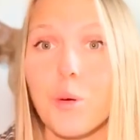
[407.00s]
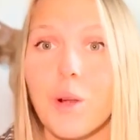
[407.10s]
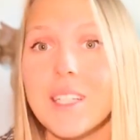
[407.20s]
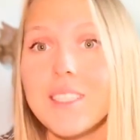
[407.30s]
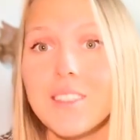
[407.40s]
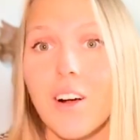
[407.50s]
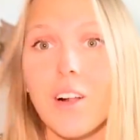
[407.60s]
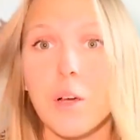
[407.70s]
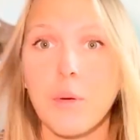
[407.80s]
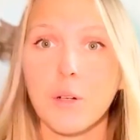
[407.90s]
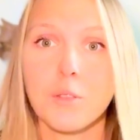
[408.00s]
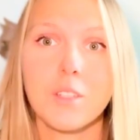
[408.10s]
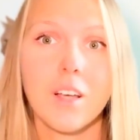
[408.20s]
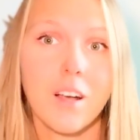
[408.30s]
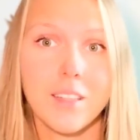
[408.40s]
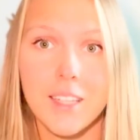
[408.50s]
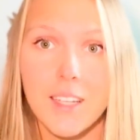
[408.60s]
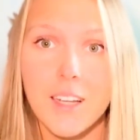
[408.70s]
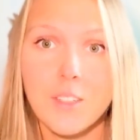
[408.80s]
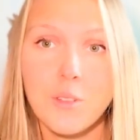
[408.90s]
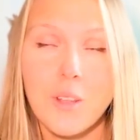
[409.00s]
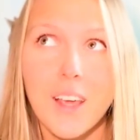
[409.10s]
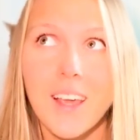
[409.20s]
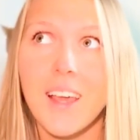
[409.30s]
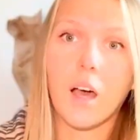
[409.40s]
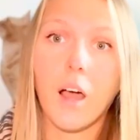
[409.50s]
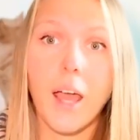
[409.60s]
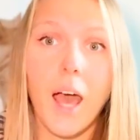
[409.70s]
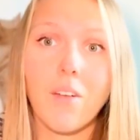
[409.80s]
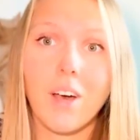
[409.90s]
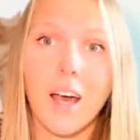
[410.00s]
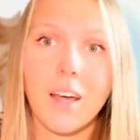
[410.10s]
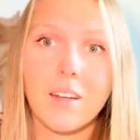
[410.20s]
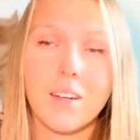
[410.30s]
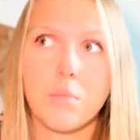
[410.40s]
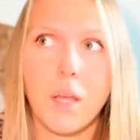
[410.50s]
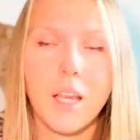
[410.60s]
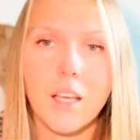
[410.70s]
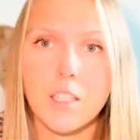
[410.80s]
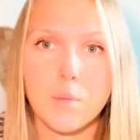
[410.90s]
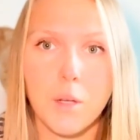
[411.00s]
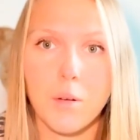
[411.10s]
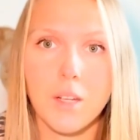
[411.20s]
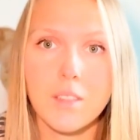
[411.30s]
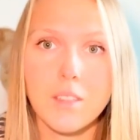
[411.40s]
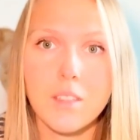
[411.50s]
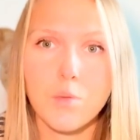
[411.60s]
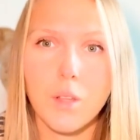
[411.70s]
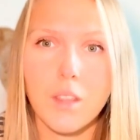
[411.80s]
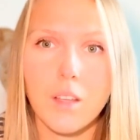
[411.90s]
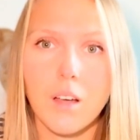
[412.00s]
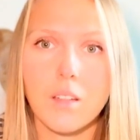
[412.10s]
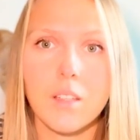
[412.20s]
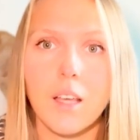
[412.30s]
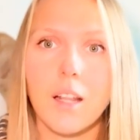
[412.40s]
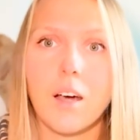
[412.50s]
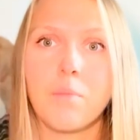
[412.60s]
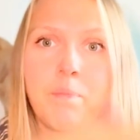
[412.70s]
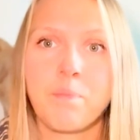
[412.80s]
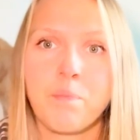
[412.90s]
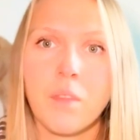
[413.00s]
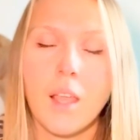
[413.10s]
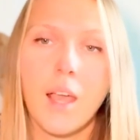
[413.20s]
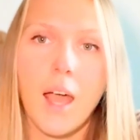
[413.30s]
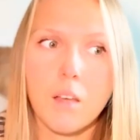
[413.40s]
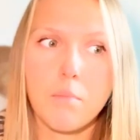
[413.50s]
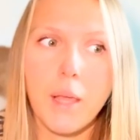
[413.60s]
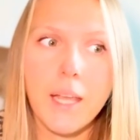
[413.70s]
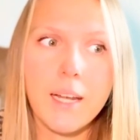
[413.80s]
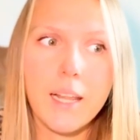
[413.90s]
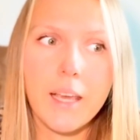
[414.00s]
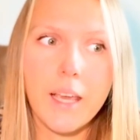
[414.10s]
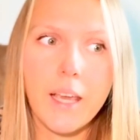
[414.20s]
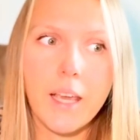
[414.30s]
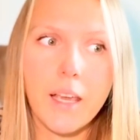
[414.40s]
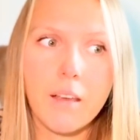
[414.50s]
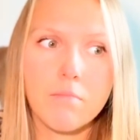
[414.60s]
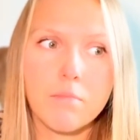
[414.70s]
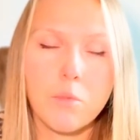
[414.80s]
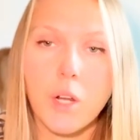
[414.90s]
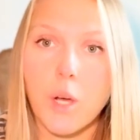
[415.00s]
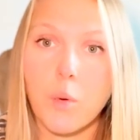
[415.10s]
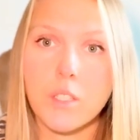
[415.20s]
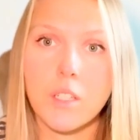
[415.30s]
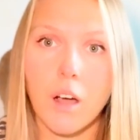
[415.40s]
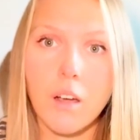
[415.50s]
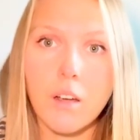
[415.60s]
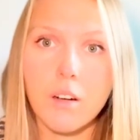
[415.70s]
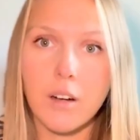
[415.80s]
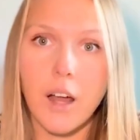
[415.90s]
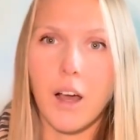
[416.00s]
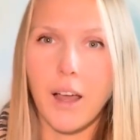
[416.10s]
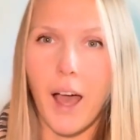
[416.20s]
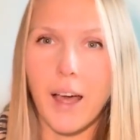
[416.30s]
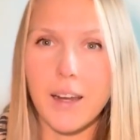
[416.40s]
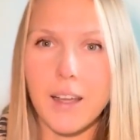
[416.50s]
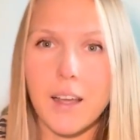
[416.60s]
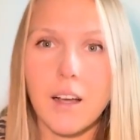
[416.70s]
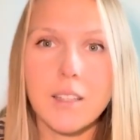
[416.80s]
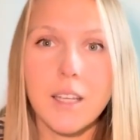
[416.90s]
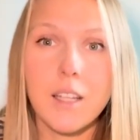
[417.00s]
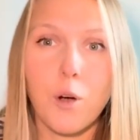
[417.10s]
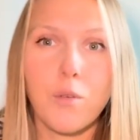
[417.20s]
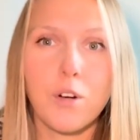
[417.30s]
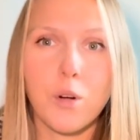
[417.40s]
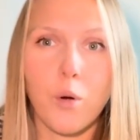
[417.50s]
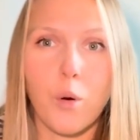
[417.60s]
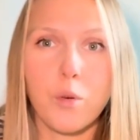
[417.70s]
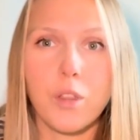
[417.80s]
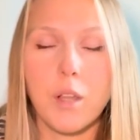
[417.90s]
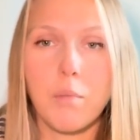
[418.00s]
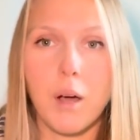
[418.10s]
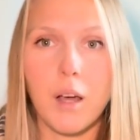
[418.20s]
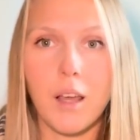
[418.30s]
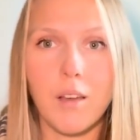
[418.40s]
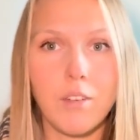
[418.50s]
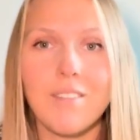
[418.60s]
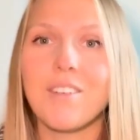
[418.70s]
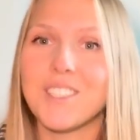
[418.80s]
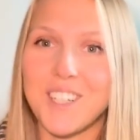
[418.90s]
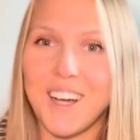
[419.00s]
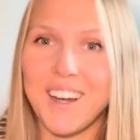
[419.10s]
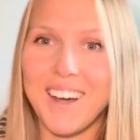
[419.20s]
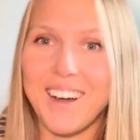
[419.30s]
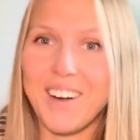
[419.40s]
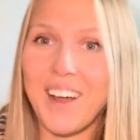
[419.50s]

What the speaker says: let's talk about Candida today. I have had many experiences with Candida. Mainly when I was younger, I had Candida overgrowth in my vagina